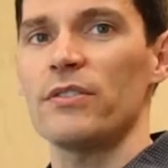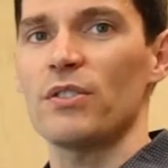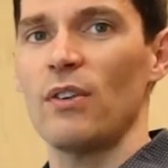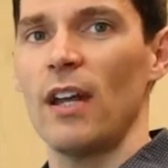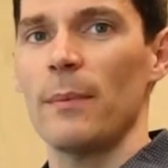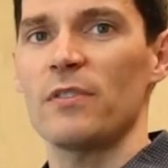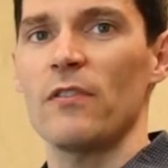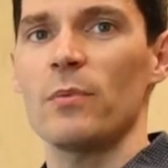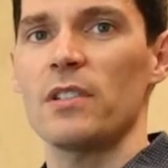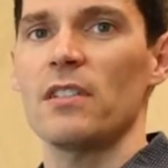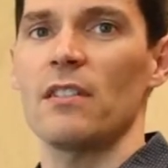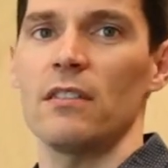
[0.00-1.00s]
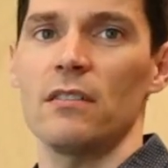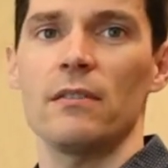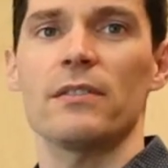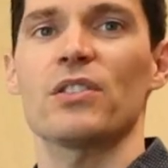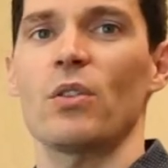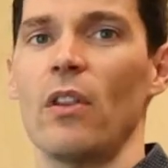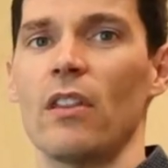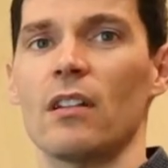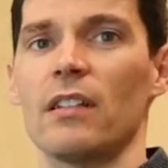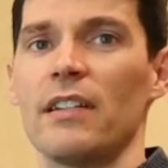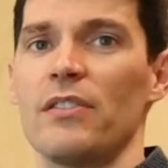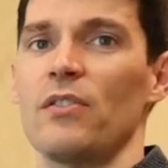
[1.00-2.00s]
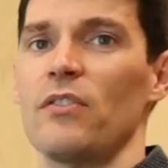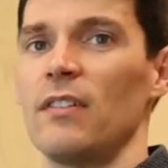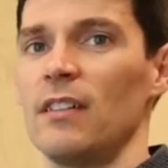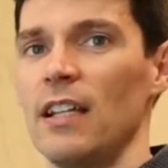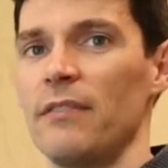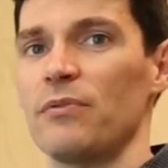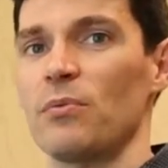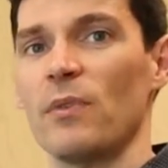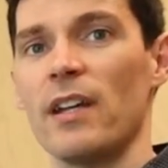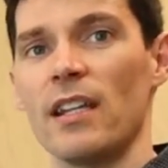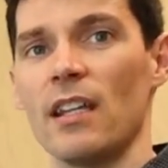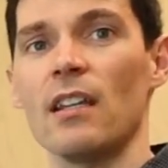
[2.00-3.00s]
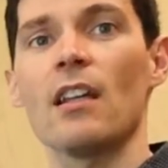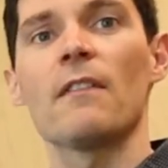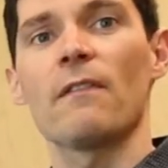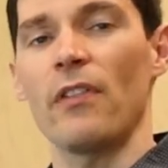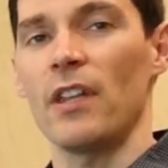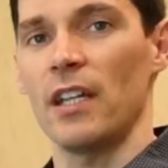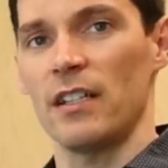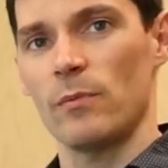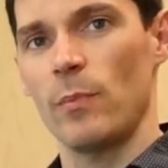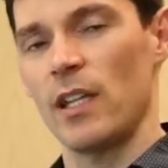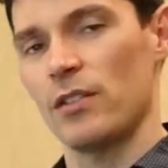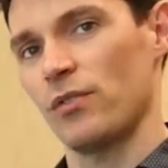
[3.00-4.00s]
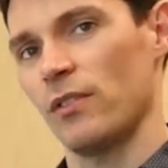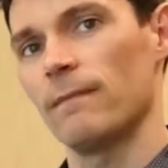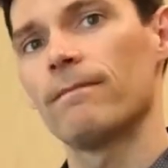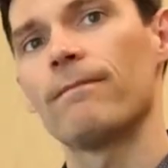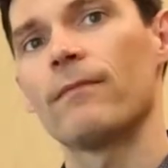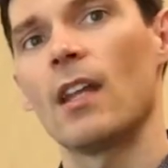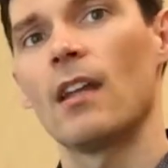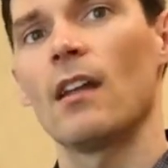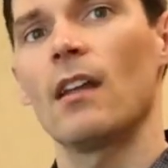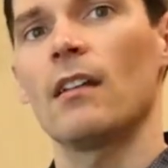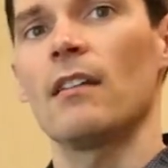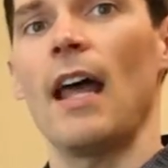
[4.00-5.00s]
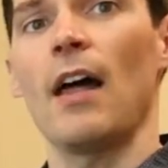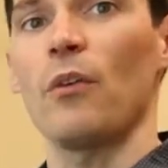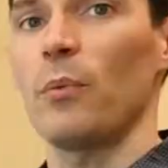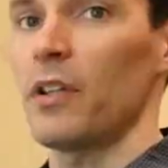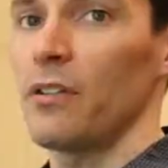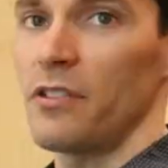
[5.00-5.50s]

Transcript: scraps of material so that the laser is left ready for the next patron. Now that we are